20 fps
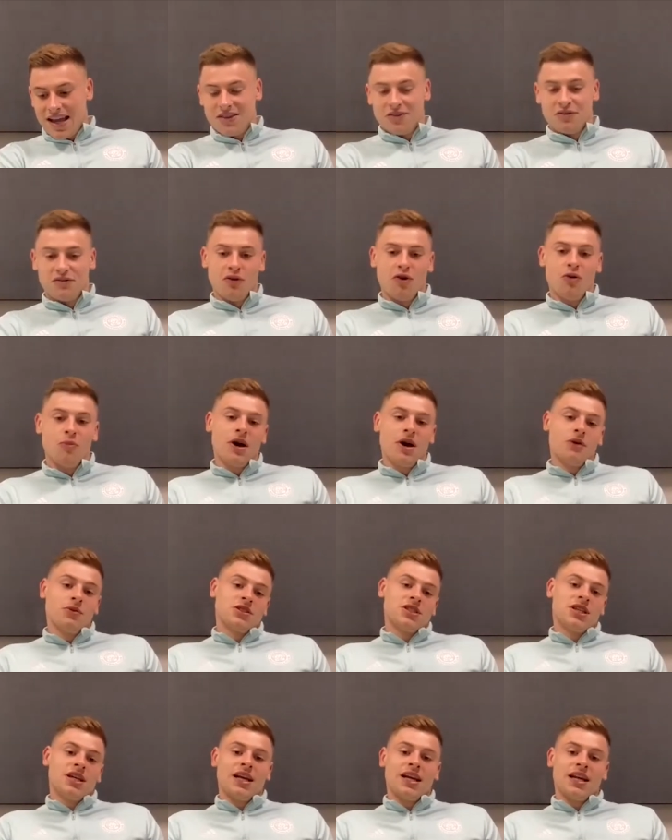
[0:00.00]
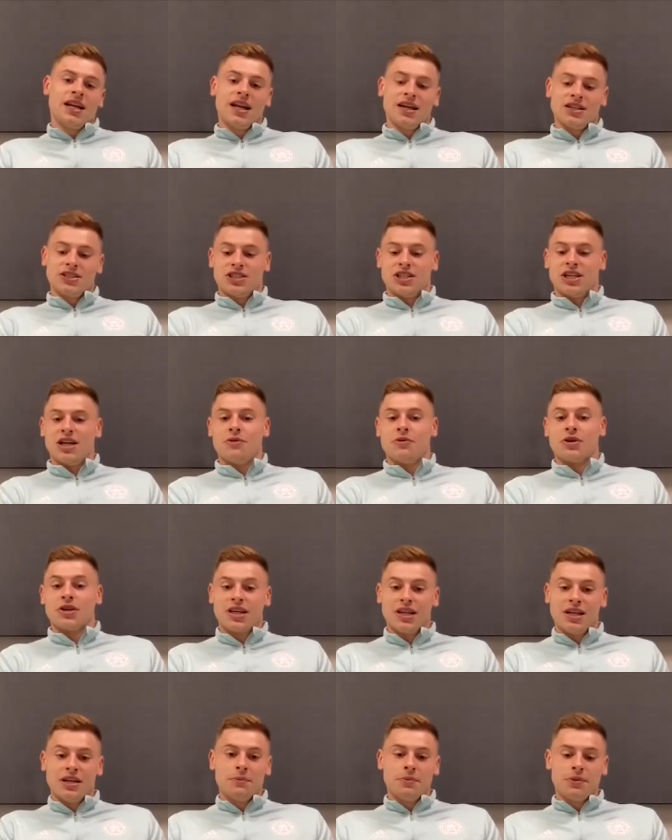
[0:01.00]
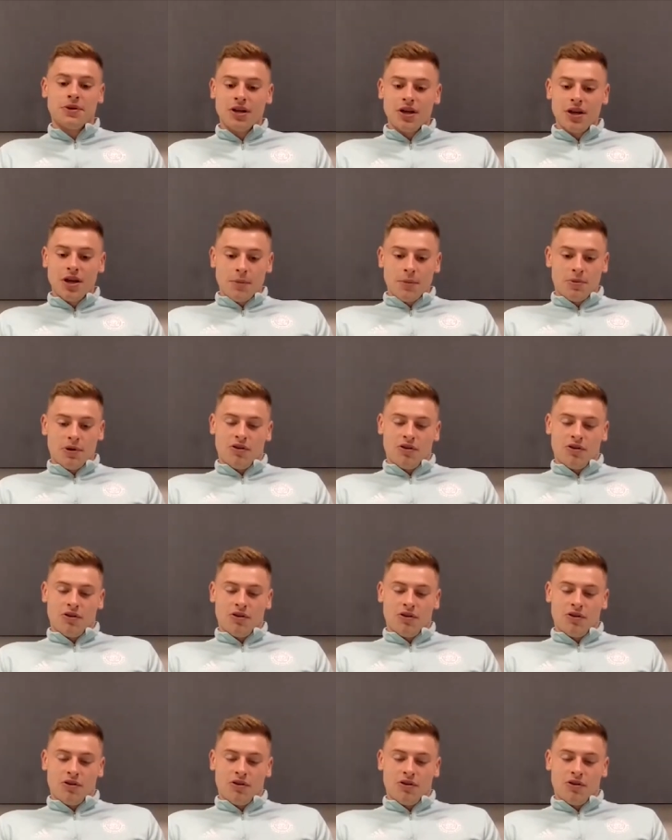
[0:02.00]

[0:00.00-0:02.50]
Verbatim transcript: hit the form that I was hitting last year and keep